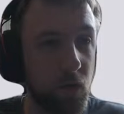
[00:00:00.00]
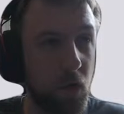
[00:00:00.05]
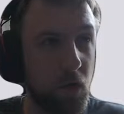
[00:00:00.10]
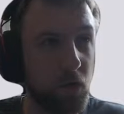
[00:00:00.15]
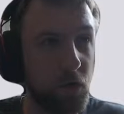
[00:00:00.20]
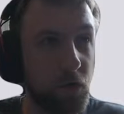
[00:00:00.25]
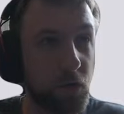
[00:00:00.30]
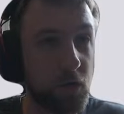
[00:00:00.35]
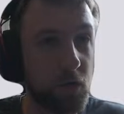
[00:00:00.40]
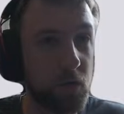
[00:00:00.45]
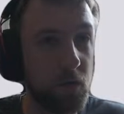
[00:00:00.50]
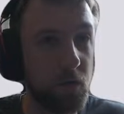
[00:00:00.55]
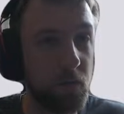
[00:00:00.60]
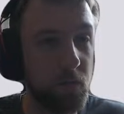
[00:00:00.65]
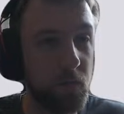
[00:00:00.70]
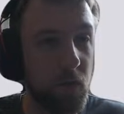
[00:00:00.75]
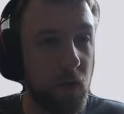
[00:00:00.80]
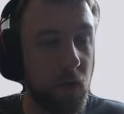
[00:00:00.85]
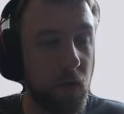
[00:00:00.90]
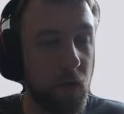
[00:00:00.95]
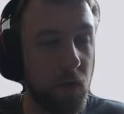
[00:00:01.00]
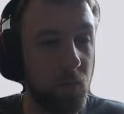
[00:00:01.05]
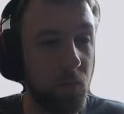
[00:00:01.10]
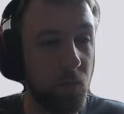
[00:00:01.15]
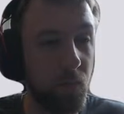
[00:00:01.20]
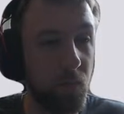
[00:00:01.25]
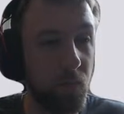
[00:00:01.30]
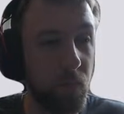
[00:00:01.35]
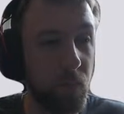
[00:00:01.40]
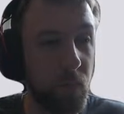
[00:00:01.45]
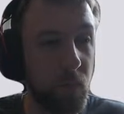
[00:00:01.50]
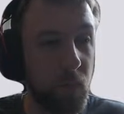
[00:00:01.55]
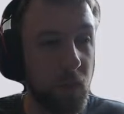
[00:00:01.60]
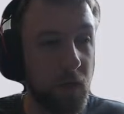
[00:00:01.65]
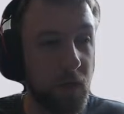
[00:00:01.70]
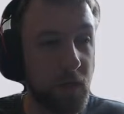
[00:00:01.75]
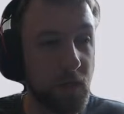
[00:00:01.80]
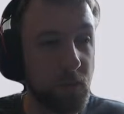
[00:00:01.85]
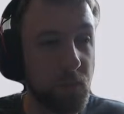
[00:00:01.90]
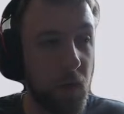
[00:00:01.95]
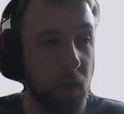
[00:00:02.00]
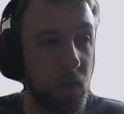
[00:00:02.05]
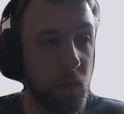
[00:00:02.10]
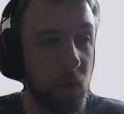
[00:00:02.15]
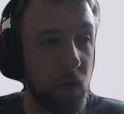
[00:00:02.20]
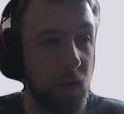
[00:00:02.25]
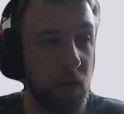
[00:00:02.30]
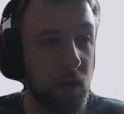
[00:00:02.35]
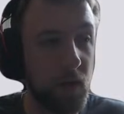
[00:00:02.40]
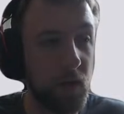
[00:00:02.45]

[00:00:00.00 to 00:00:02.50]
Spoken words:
Arch Linux, by the way.